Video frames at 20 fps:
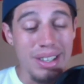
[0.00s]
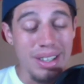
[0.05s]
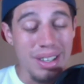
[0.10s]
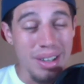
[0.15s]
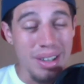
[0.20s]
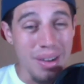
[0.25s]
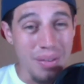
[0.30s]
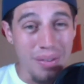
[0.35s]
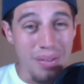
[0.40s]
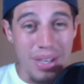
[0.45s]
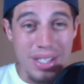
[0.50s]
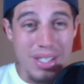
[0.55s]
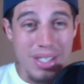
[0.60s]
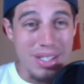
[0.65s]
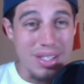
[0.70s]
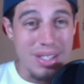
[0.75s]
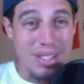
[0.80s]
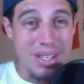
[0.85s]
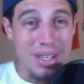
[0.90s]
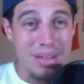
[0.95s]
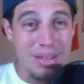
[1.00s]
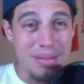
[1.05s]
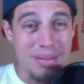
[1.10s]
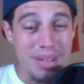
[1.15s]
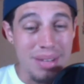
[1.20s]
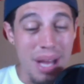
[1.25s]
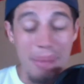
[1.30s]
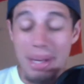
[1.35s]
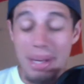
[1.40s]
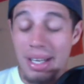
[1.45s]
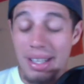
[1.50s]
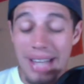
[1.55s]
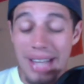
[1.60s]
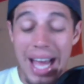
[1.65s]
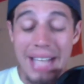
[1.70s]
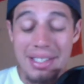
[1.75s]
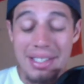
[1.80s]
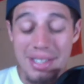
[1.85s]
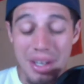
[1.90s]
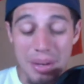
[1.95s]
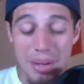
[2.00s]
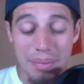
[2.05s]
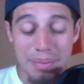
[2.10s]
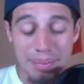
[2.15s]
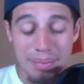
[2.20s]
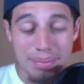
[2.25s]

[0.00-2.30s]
efficiency. I mean, last year,